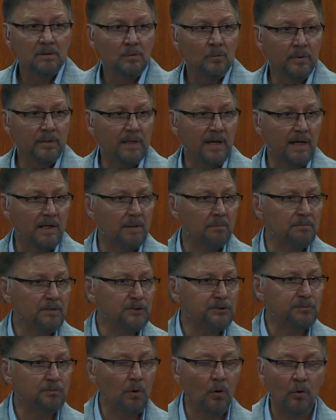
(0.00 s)
We got up
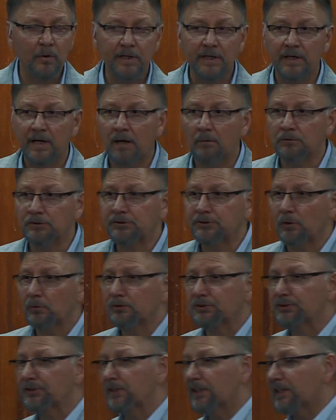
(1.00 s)
this morning and I was so
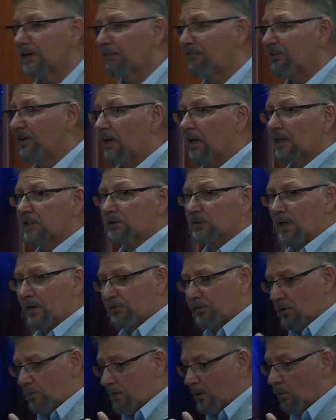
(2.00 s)
sick. I felt like I
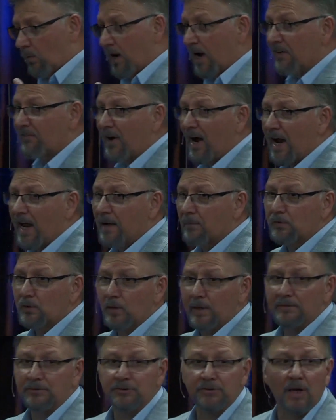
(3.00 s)
told my wife, I am, you
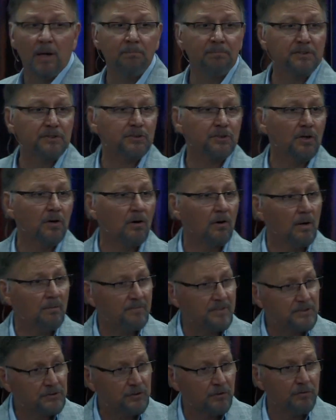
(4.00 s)
have to stop this car. I'm
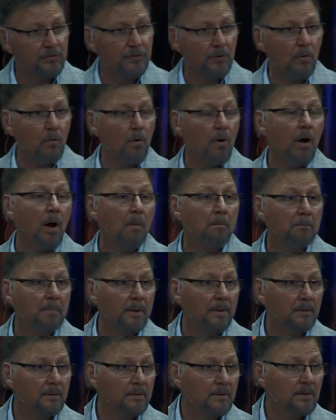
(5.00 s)
fixing to throw up.
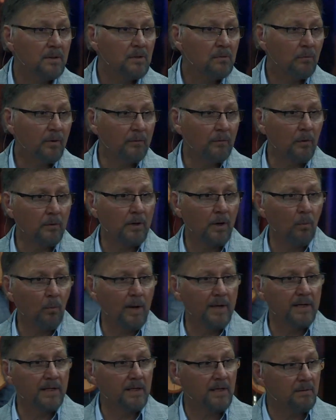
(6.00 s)
We were on our
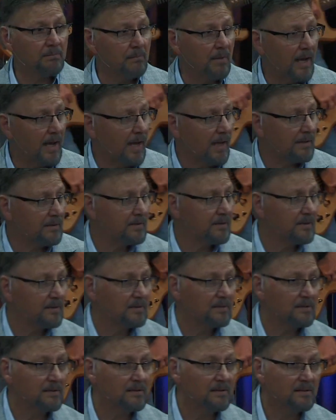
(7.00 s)
way to get mad.
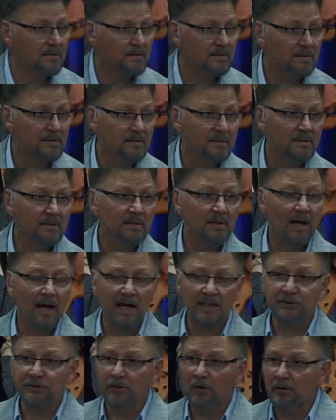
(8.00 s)

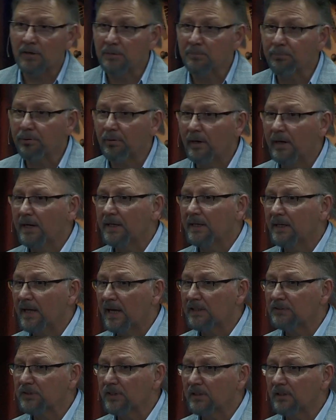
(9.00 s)
I started praying and
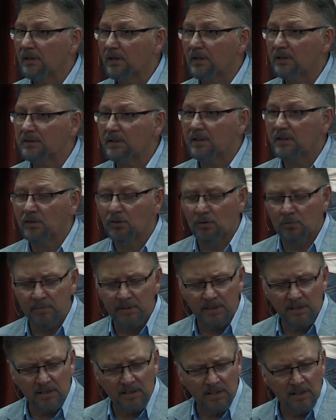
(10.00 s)
asking God to heal
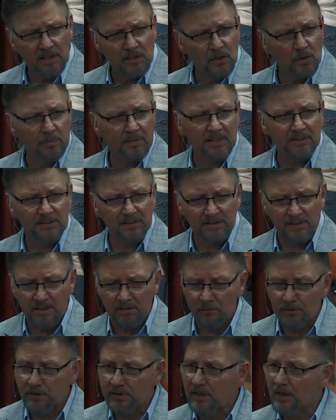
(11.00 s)
me, and He healed me. I said,
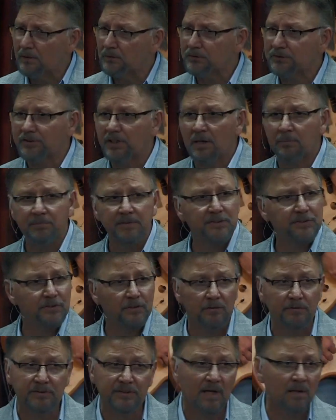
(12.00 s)
Devil, you're not going to stop this service.